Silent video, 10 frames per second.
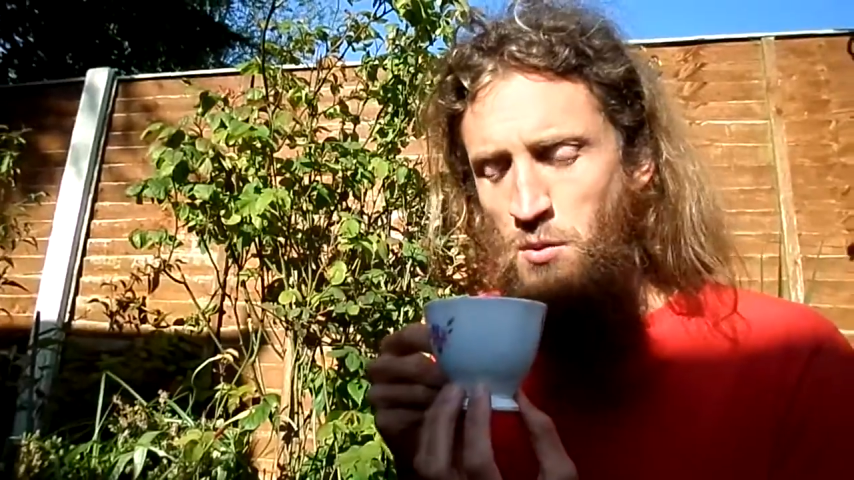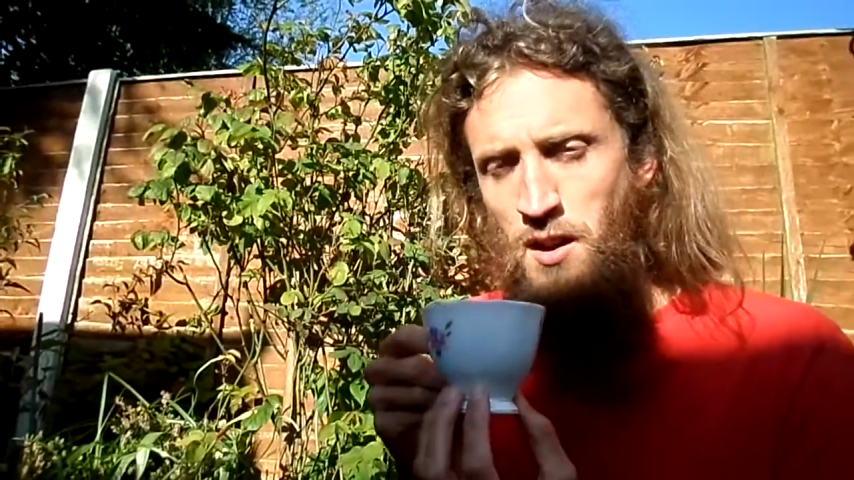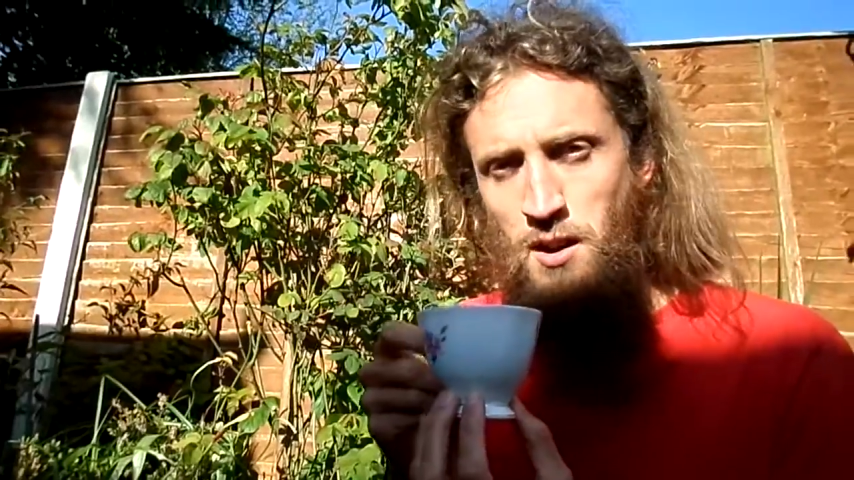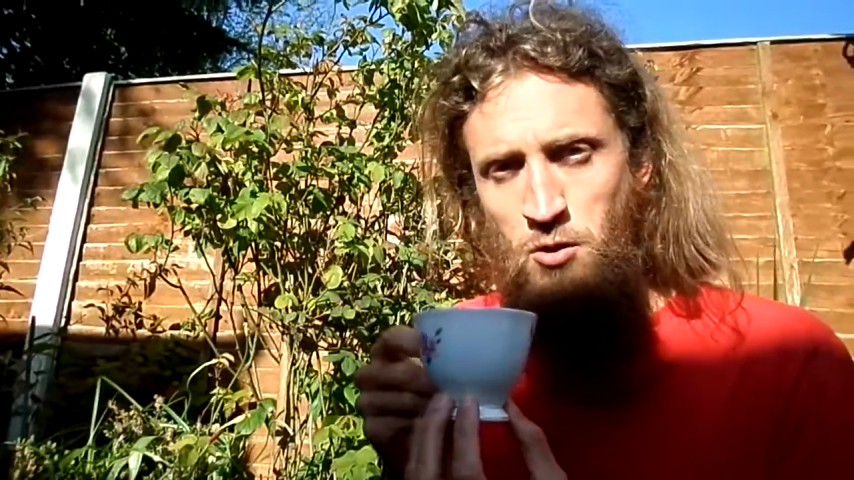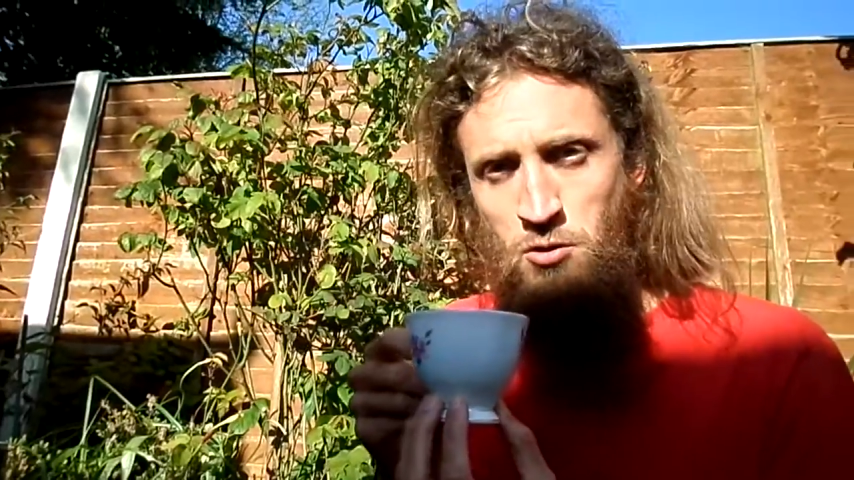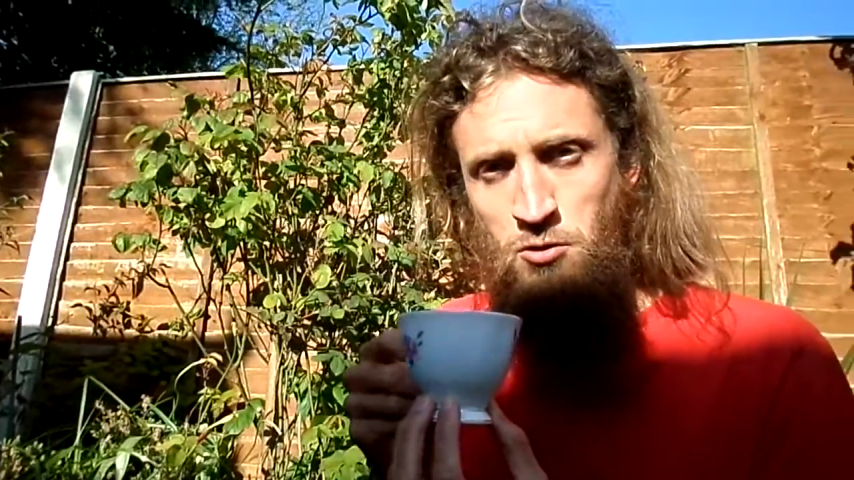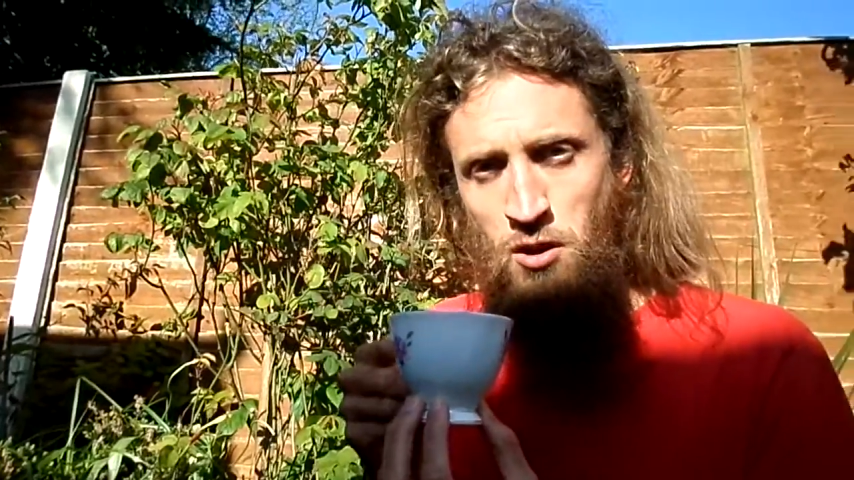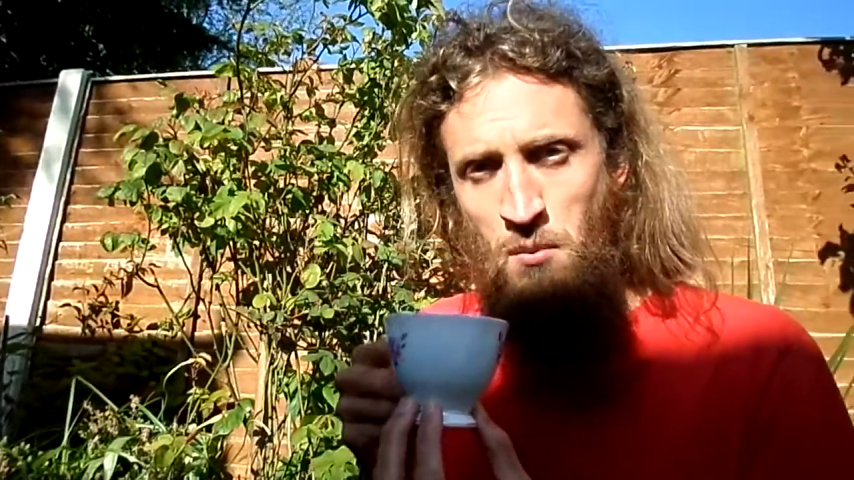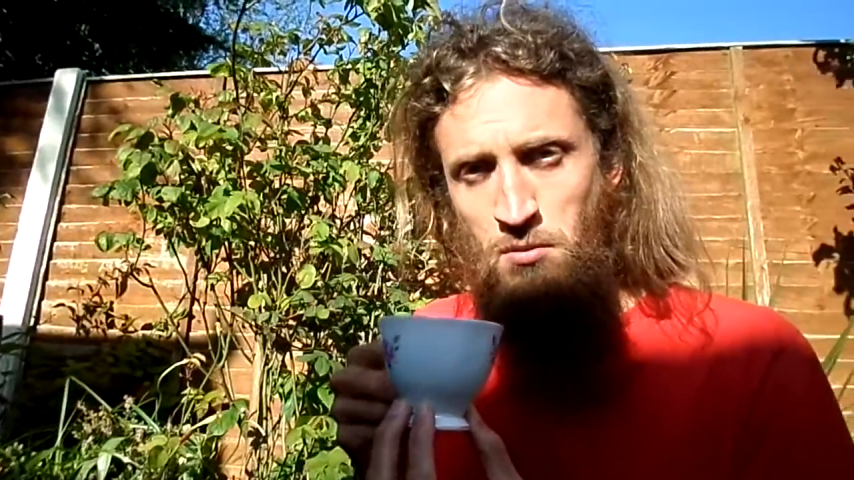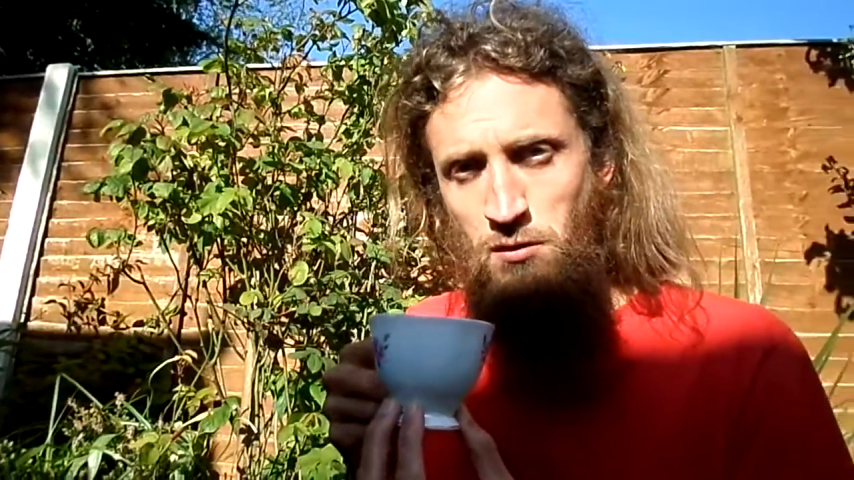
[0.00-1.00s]
where you get one hundred
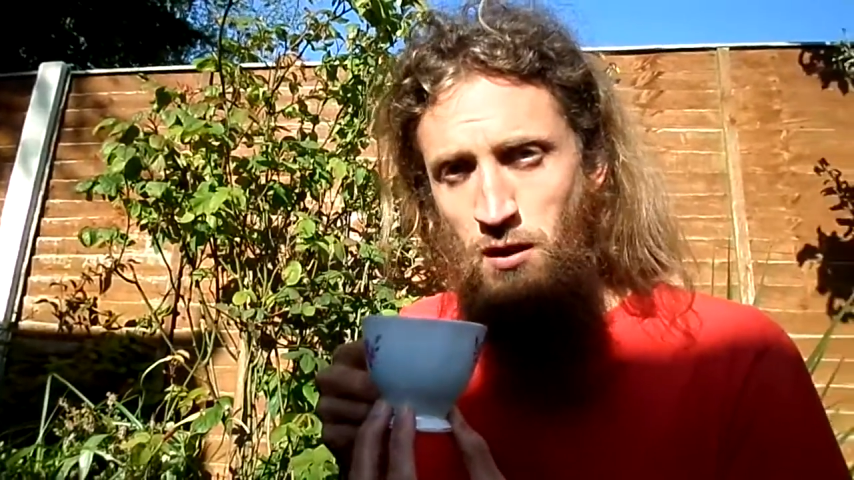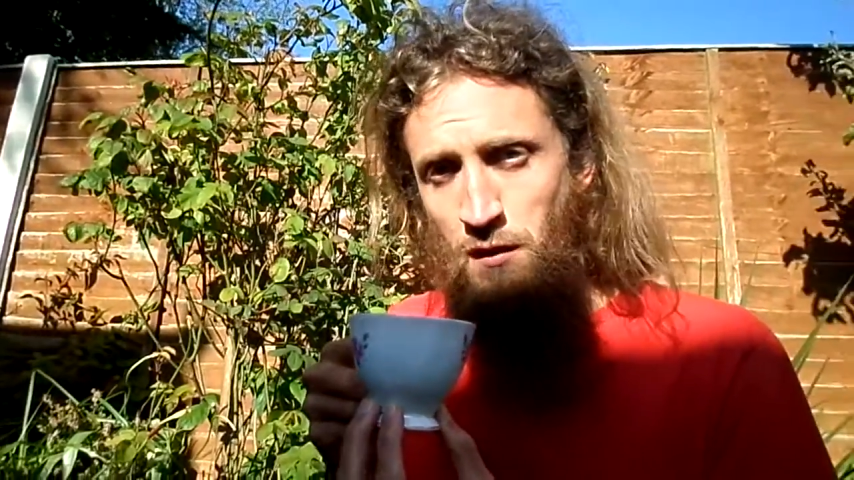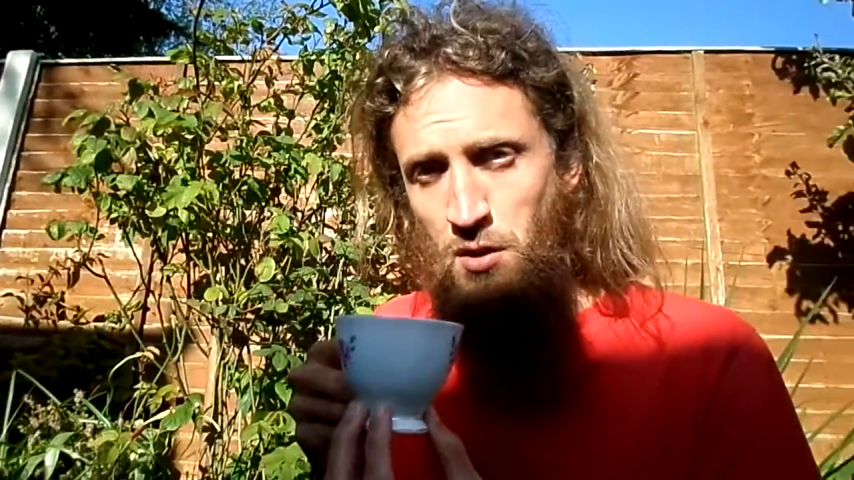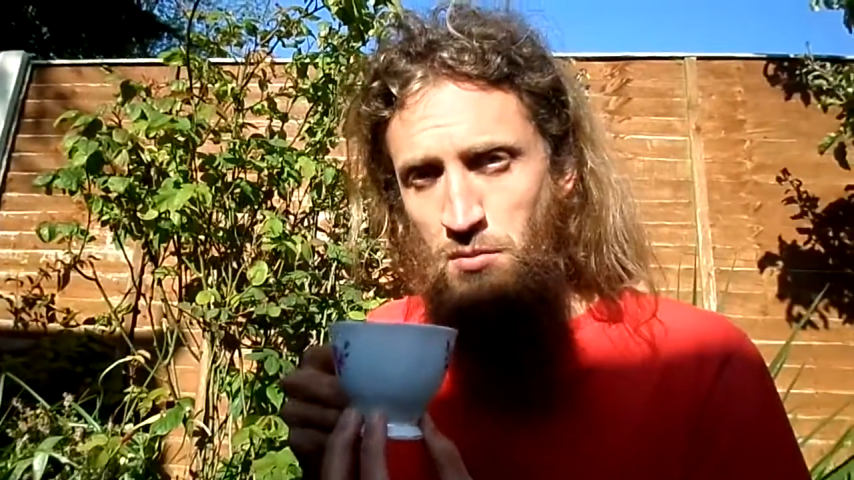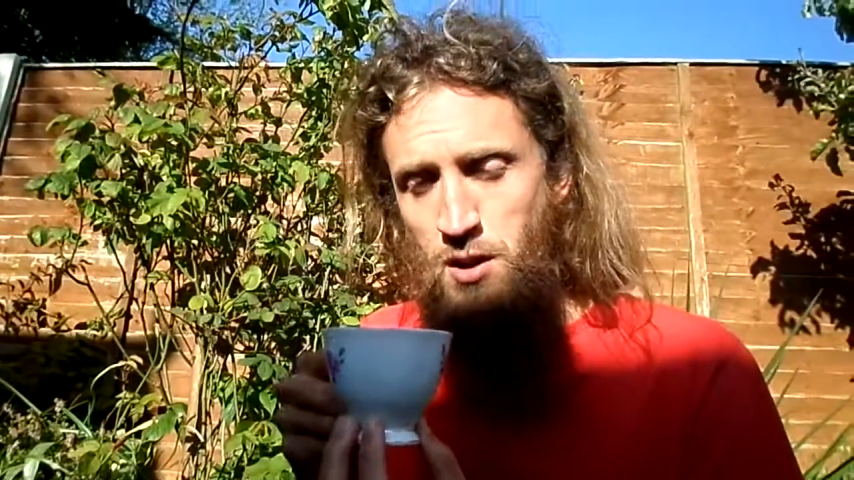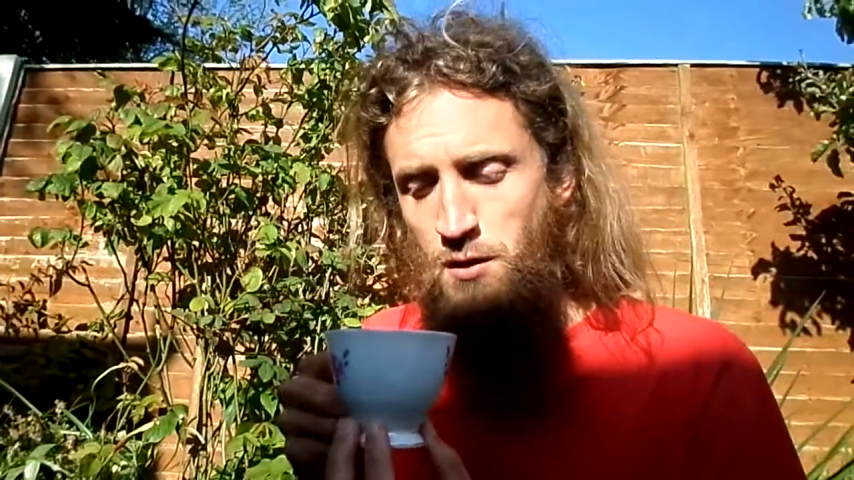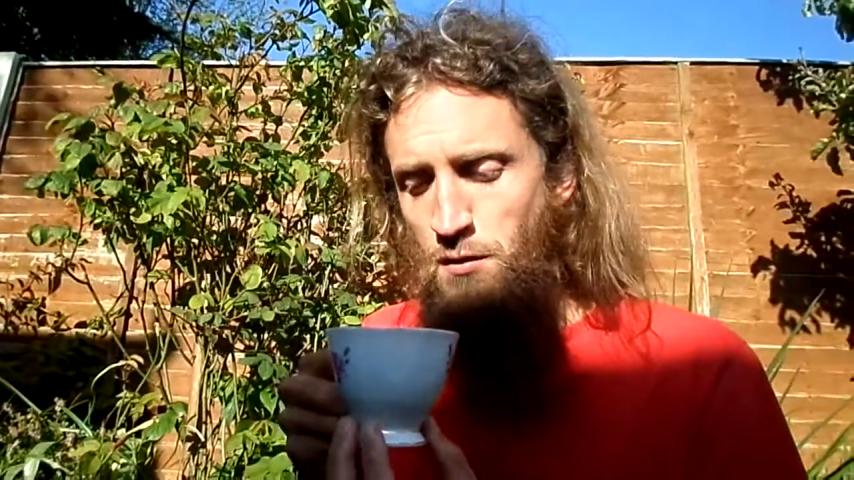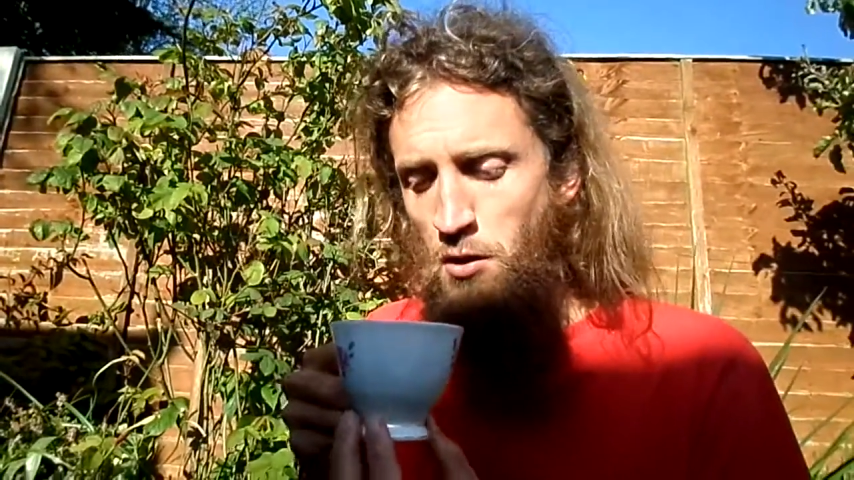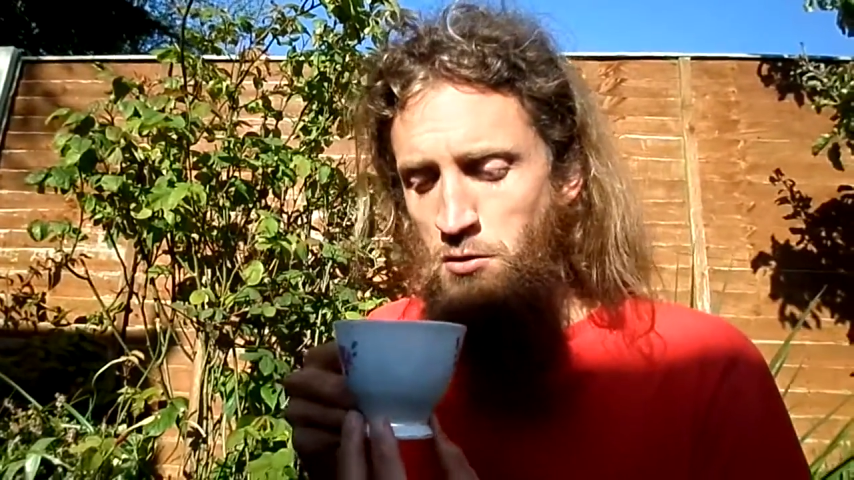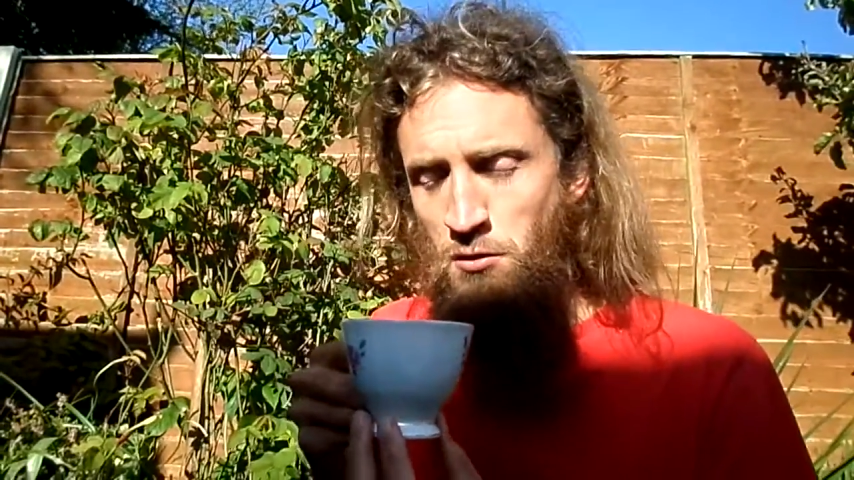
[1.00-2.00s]
gram for free for the price of
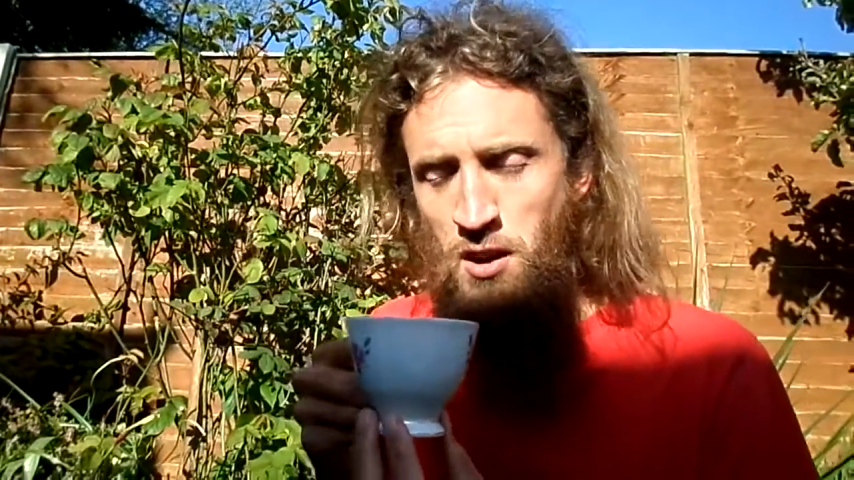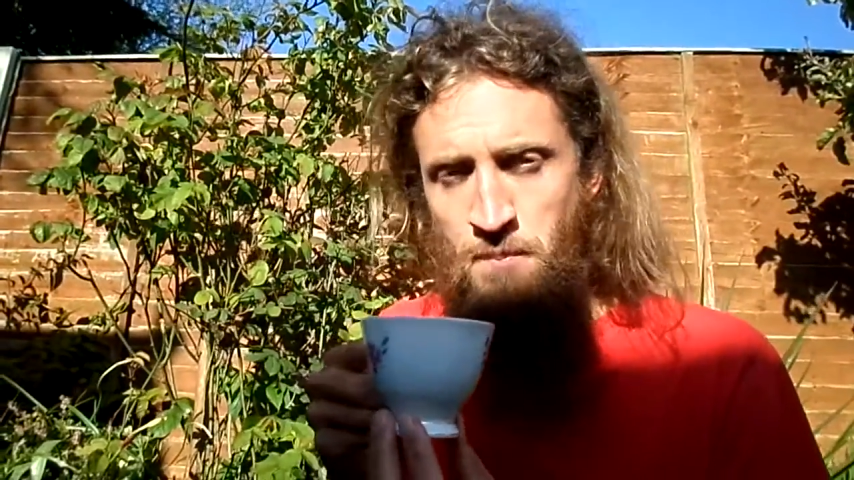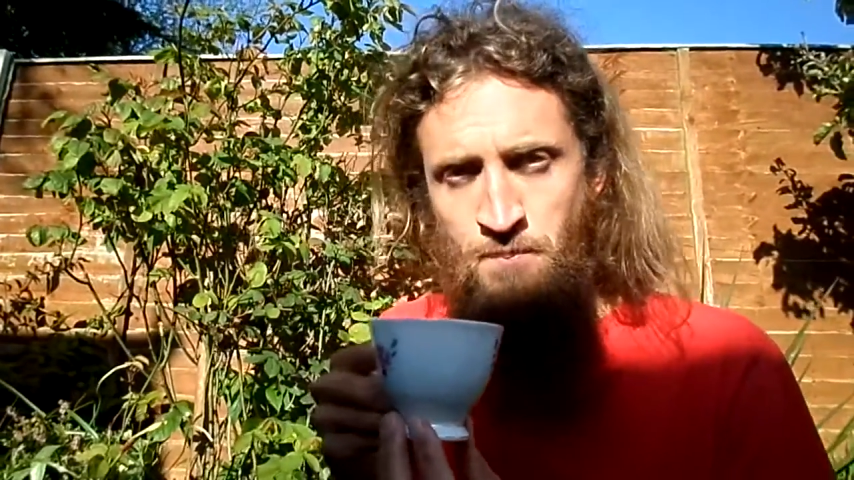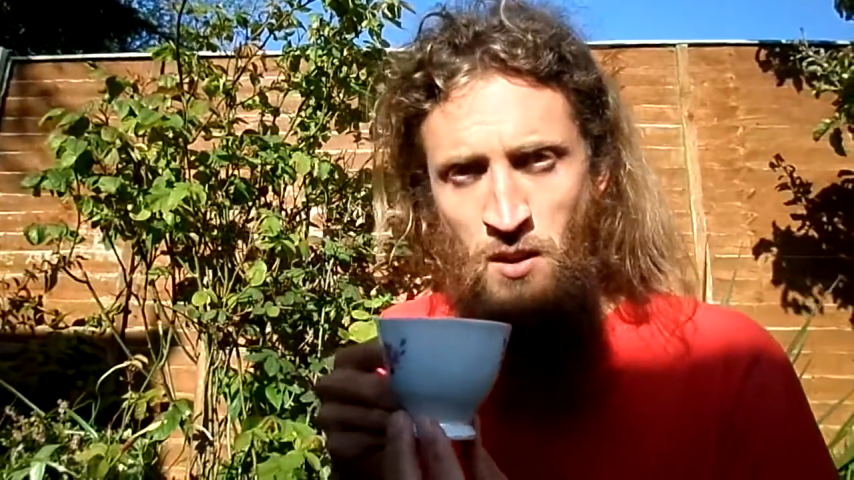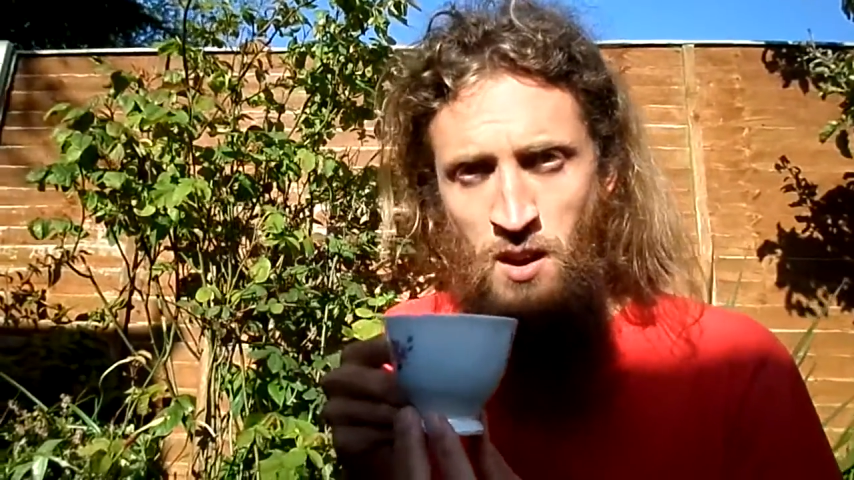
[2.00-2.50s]
four hundred gram,